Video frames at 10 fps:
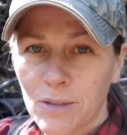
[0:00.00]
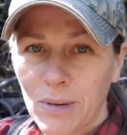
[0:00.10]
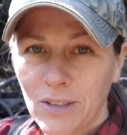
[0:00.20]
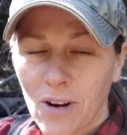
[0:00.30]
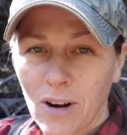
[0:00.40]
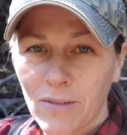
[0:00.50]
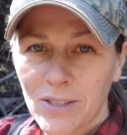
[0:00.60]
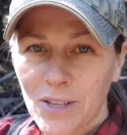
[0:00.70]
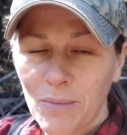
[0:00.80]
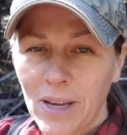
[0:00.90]
about to
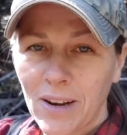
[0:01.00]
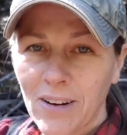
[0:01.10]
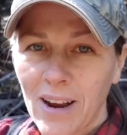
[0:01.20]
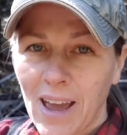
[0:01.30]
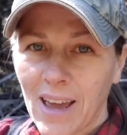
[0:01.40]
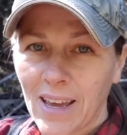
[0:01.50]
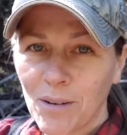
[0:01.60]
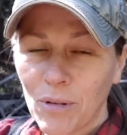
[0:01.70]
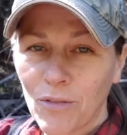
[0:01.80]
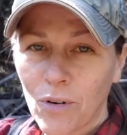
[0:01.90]
harvest some here
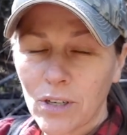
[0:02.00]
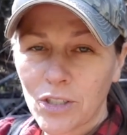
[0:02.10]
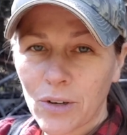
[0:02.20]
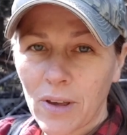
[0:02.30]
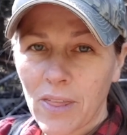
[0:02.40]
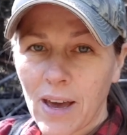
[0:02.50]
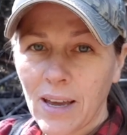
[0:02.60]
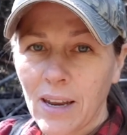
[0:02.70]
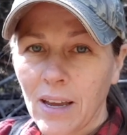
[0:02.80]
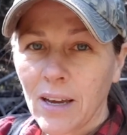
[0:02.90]
and before I show you
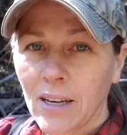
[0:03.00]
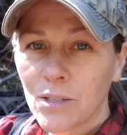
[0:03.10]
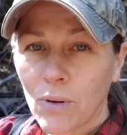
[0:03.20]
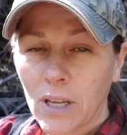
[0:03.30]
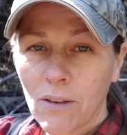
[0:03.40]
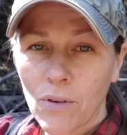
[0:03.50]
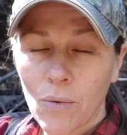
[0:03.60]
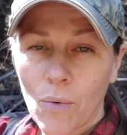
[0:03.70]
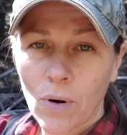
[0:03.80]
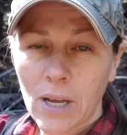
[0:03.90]
that, I just want to give you a
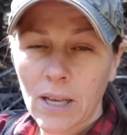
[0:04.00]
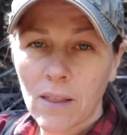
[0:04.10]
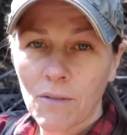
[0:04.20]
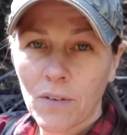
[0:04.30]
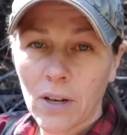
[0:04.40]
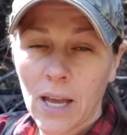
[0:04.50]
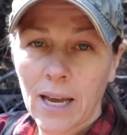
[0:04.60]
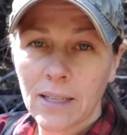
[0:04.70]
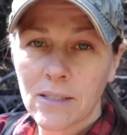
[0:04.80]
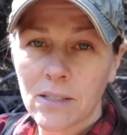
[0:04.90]
warning that
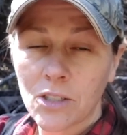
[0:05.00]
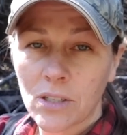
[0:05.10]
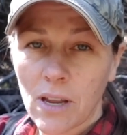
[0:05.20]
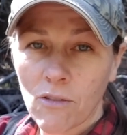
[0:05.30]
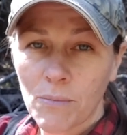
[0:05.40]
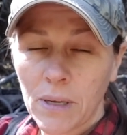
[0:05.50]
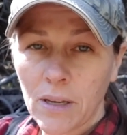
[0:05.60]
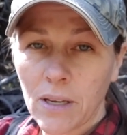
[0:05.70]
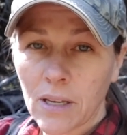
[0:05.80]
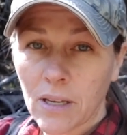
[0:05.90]
fiddleheads should never
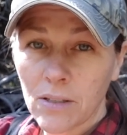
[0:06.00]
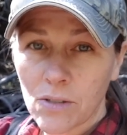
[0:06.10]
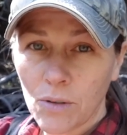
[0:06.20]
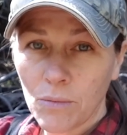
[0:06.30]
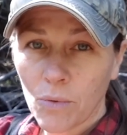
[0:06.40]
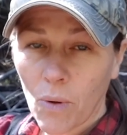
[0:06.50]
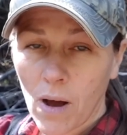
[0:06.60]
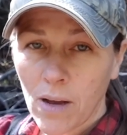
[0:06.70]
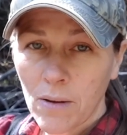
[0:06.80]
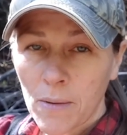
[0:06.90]
be consumed
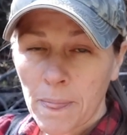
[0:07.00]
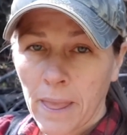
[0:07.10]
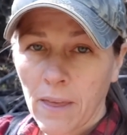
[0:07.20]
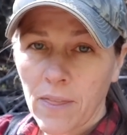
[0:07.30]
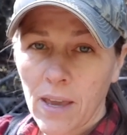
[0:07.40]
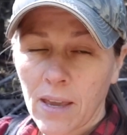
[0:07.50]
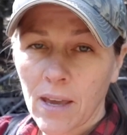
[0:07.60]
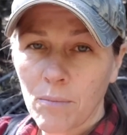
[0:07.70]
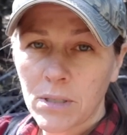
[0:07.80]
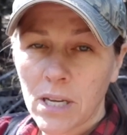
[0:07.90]
raw. They
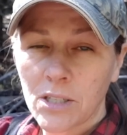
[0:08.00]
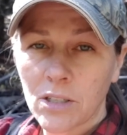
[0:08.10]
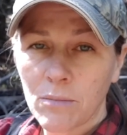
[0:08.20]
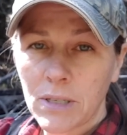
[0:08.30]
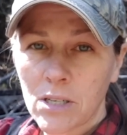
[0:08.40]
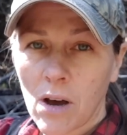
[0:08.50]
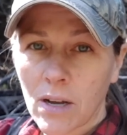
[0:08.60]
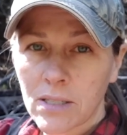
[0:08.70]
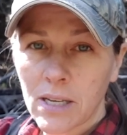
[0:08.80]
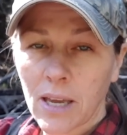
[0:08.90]
can potentially be
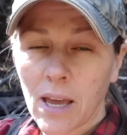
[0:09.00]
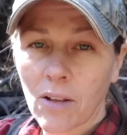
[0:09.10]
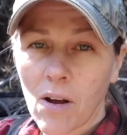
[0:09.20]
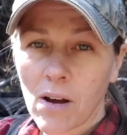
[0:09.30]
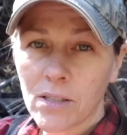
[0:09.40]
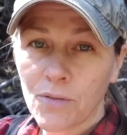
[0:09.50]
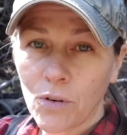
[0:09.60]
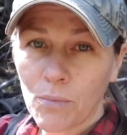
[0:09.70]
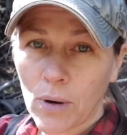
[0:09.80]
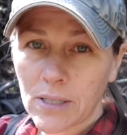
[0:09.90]
toxic and cause
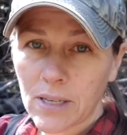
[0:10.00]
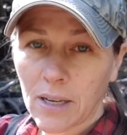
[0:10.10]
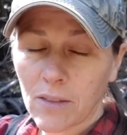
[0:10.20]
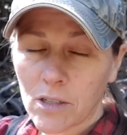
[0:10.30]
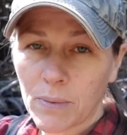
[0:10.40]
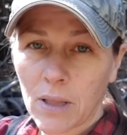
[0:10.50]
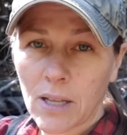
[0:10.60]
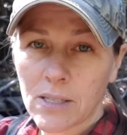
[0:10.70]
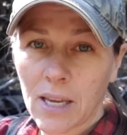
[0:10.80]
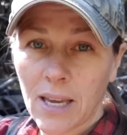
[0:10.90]
food poisoning. There's been
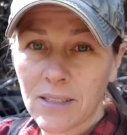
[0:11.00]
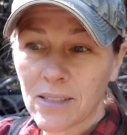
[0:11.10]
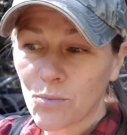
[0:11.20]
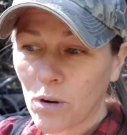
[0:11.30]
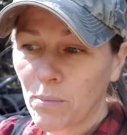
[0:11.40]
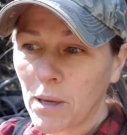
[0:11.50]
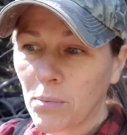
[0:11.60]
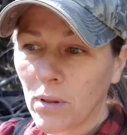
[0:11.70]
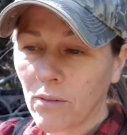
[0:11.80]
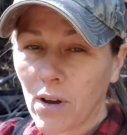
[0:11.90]
lots of cases where
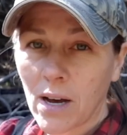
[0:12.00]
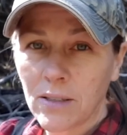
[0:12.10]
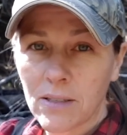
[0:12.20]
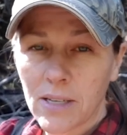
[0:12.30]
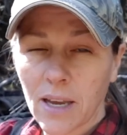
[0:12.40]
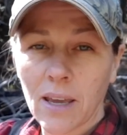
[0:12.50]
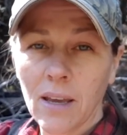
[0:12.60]
people have gotten sick